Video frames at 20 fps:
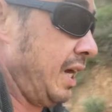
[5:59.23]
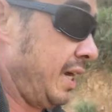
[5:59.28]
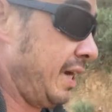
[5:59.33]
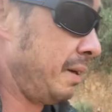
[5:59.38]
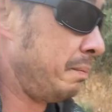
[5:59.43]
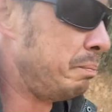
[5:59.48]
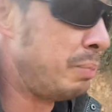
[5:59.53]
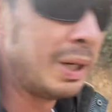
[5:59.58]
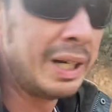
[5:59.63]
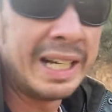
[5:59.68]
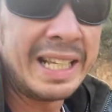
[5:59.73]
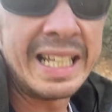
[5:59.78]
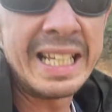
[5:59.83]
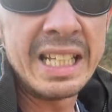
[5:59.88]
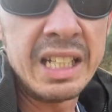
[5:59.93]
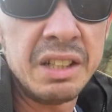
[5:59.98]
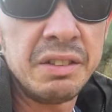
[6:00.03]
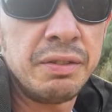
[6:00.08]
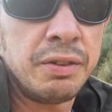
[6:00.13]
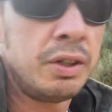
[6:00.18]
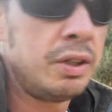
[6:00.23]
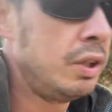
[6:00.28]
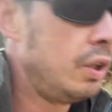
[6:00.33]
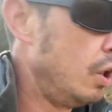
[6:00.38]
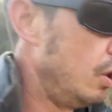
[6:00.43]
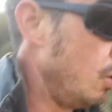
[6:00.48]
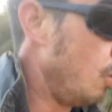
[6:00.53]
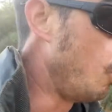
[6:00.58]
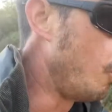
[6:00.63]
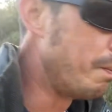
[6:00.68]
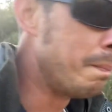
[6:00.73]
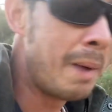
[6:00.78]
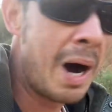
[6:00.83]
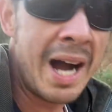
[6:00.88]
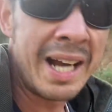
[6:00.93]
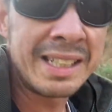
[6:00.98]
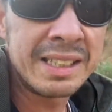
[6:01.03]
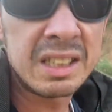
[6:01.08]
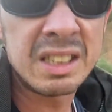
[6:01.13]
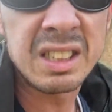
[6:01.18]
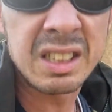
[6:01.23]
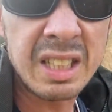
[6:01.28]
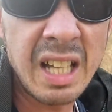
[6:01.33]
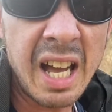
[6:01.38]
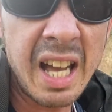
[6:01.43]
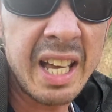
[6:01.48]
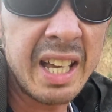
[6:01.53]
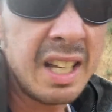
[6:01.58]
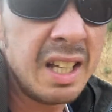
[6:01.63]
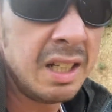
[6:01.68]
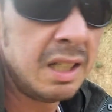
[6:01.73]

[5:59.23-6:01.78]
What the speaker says: believe or might say